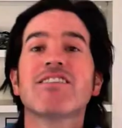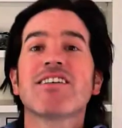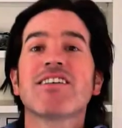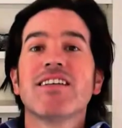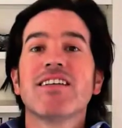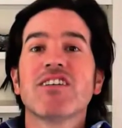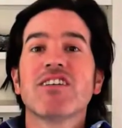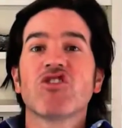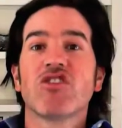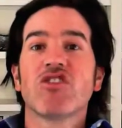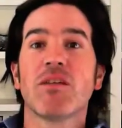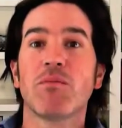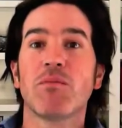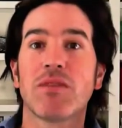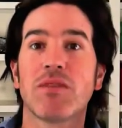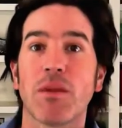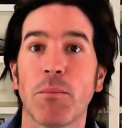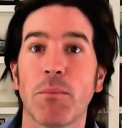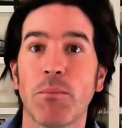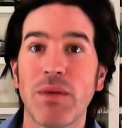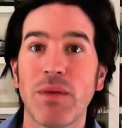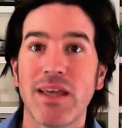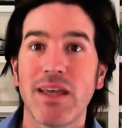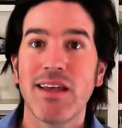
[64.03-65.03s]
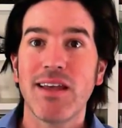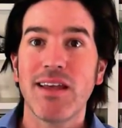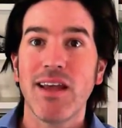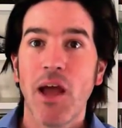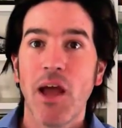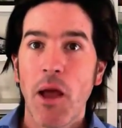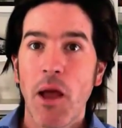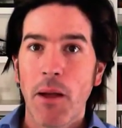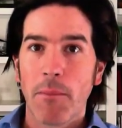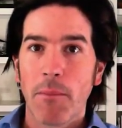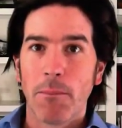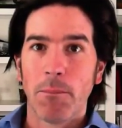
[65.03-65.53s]
conditioned them to be
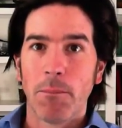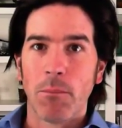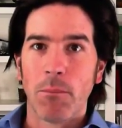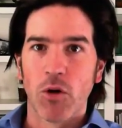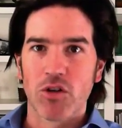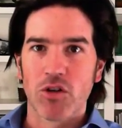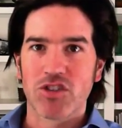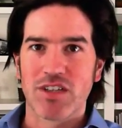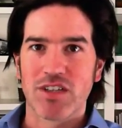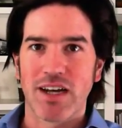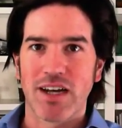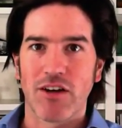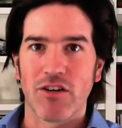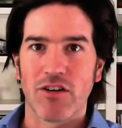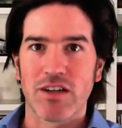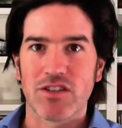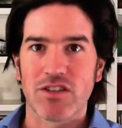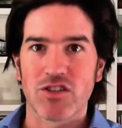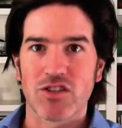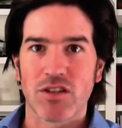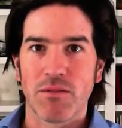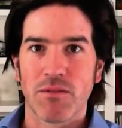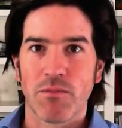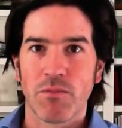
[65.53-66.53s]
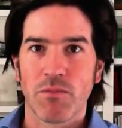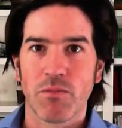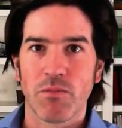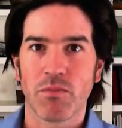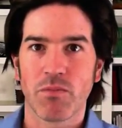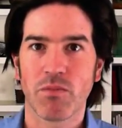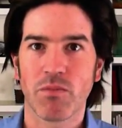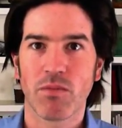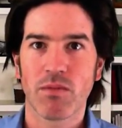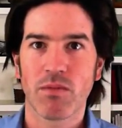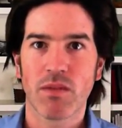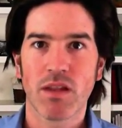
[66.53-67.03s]
mercenaries.
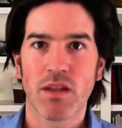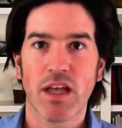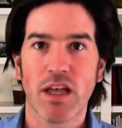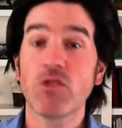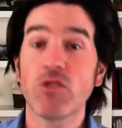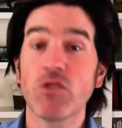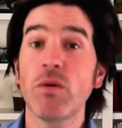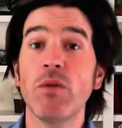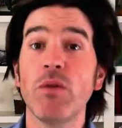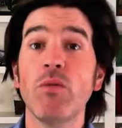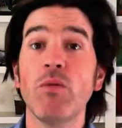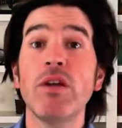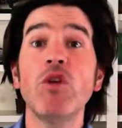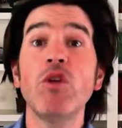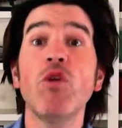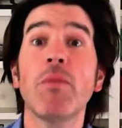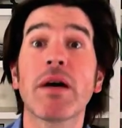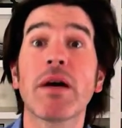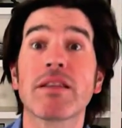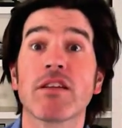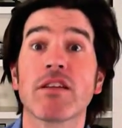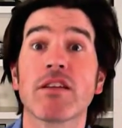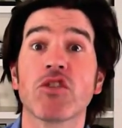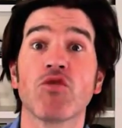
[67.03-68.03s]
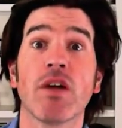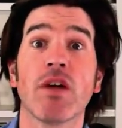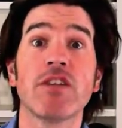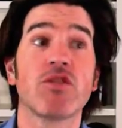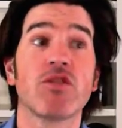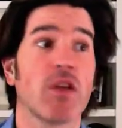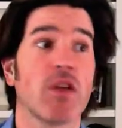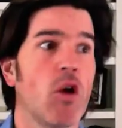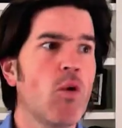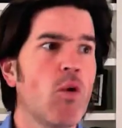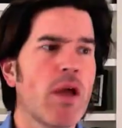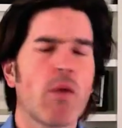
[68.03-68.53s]
So we knew about this, right? So
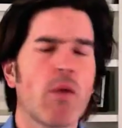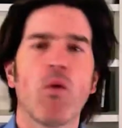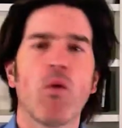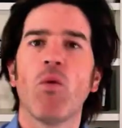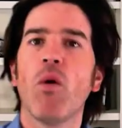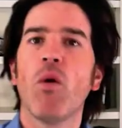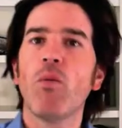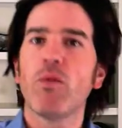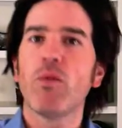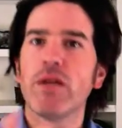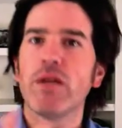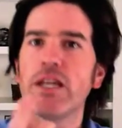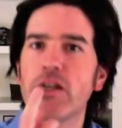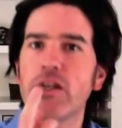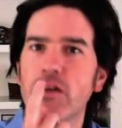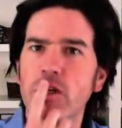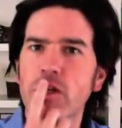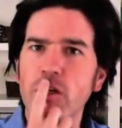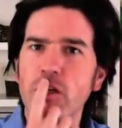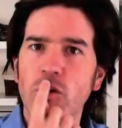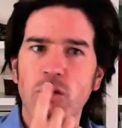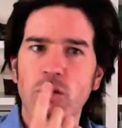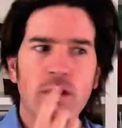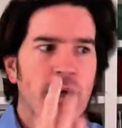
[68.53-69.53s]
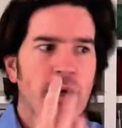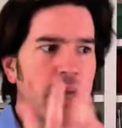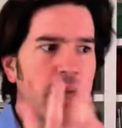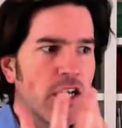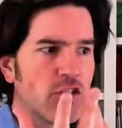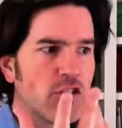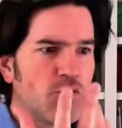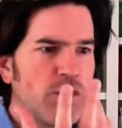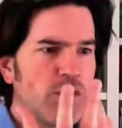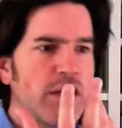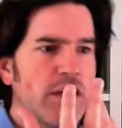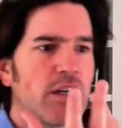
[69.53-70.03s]
like, okay, well, what we need to do
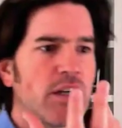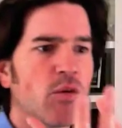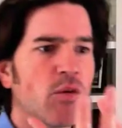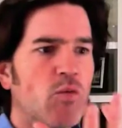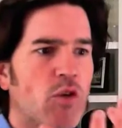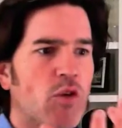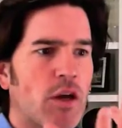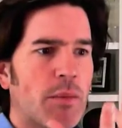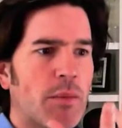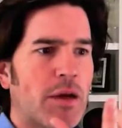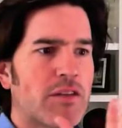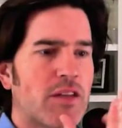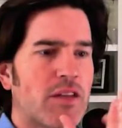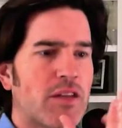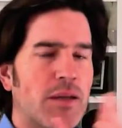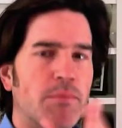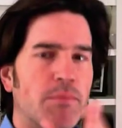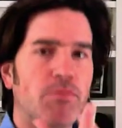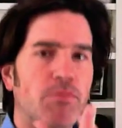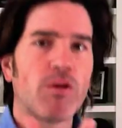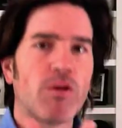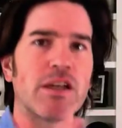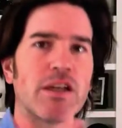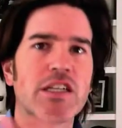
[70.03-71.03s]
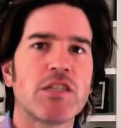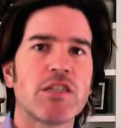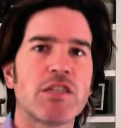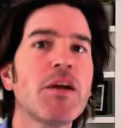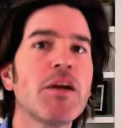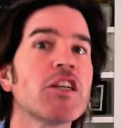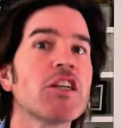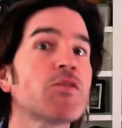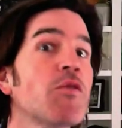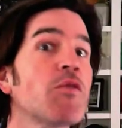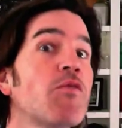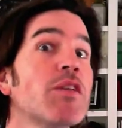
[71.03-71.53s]
is we need to worry about the employee
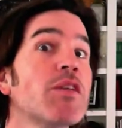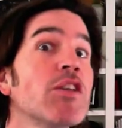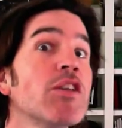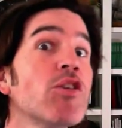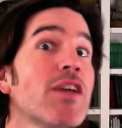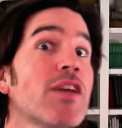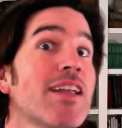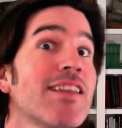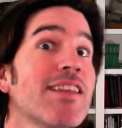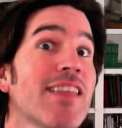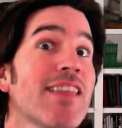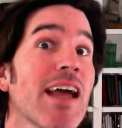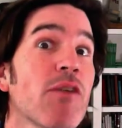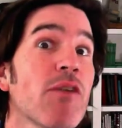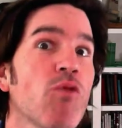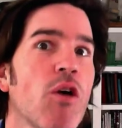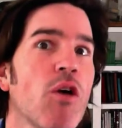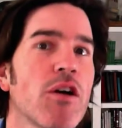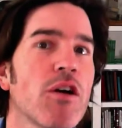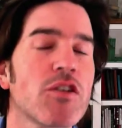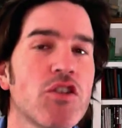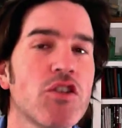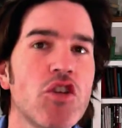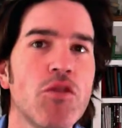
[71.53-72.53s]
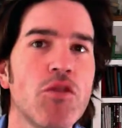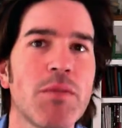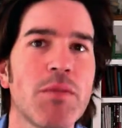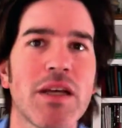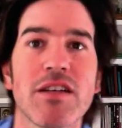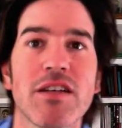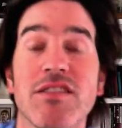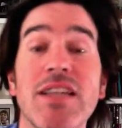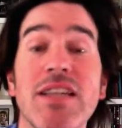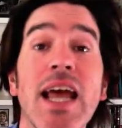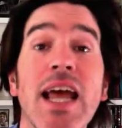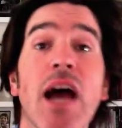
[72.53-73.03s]
experience. We've been looking at that wrong too,
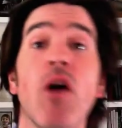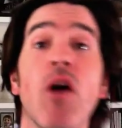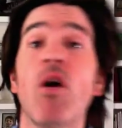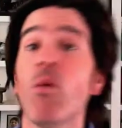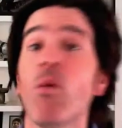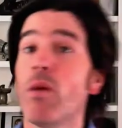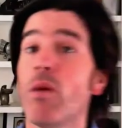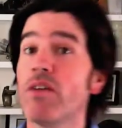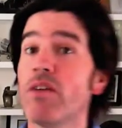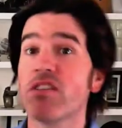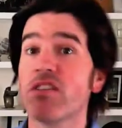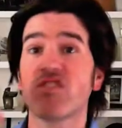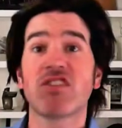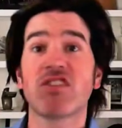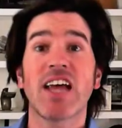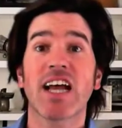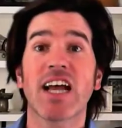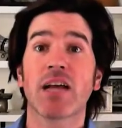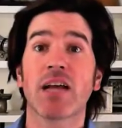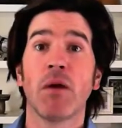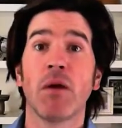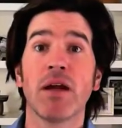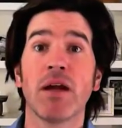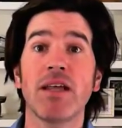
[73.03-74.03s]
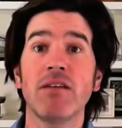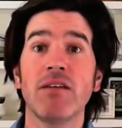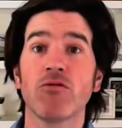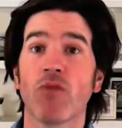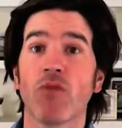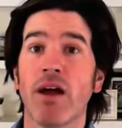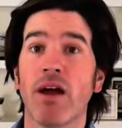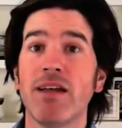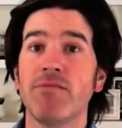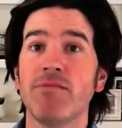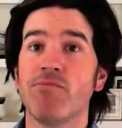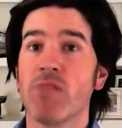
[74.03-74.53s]
because now we have this stack of money,
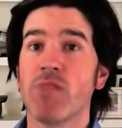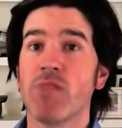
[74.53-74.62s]
right?